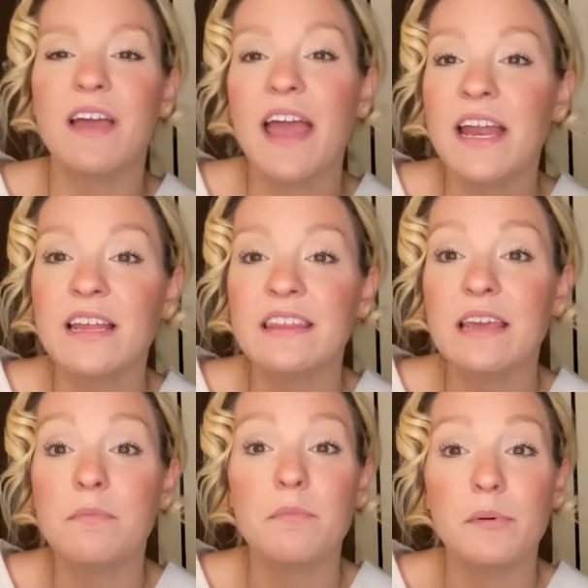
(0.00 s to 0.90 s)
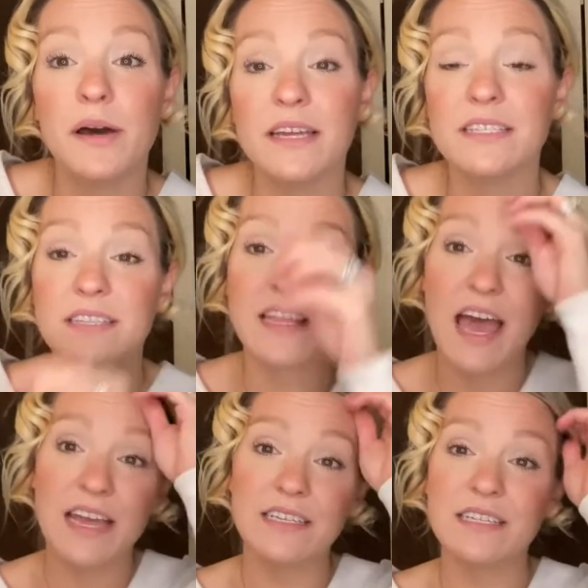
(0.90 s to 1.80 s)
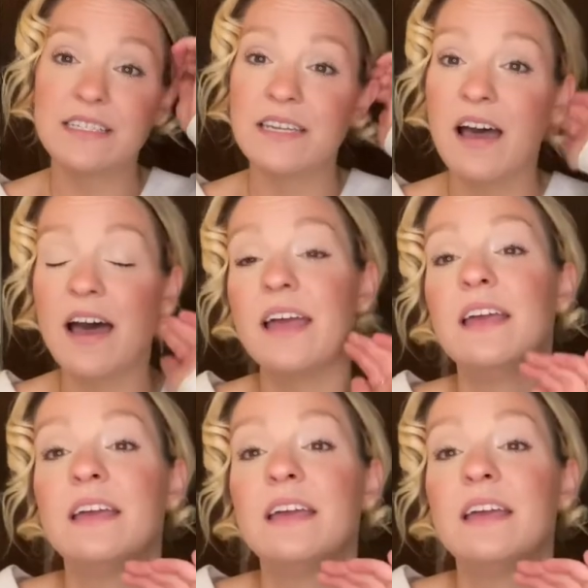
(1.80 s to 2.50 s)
anything, but that does not